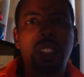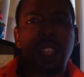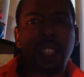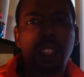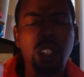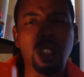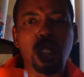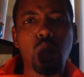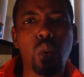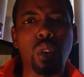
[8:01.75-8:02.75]
take their
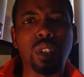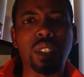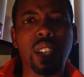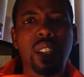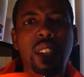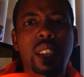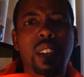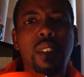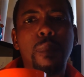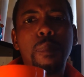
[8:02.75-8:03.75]
scores and
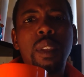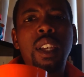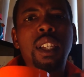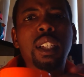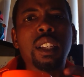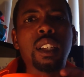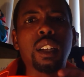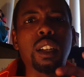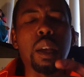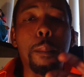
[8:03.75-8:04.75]
then
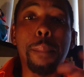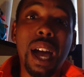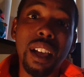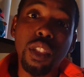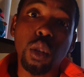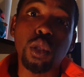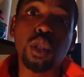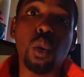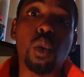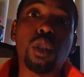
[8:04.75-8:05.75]
combine those
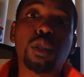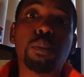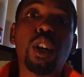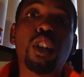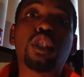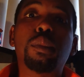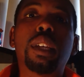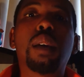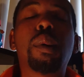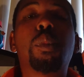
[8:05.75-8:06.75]
scores, merge them, and
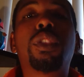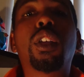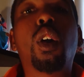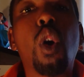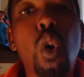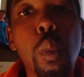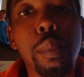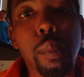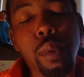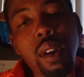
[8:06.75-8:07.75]
come up with their own
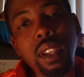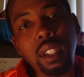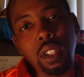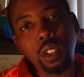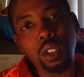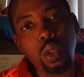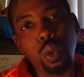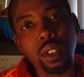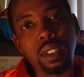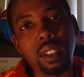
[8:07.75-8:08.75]
proprietary
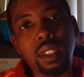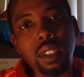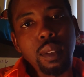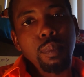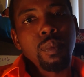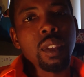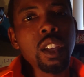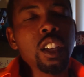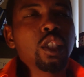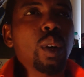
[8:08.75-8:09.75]
scoring system.
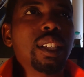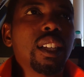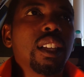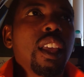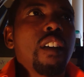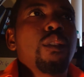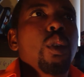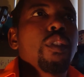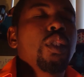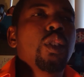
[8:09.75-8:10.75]
So I did that for
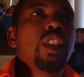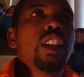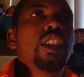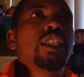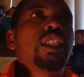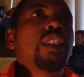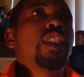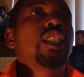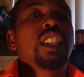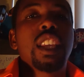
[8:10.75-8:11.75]
a few years. Then
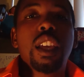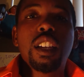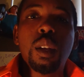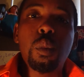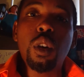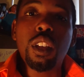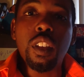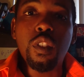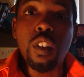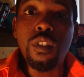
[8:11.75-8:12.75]
eventually I ended up
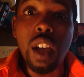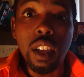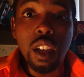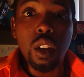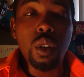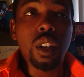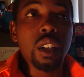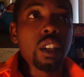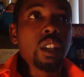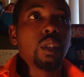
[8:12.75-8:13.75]
working for FICO,
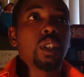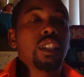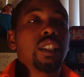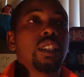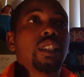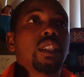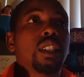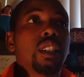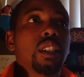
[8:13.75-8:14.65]
which is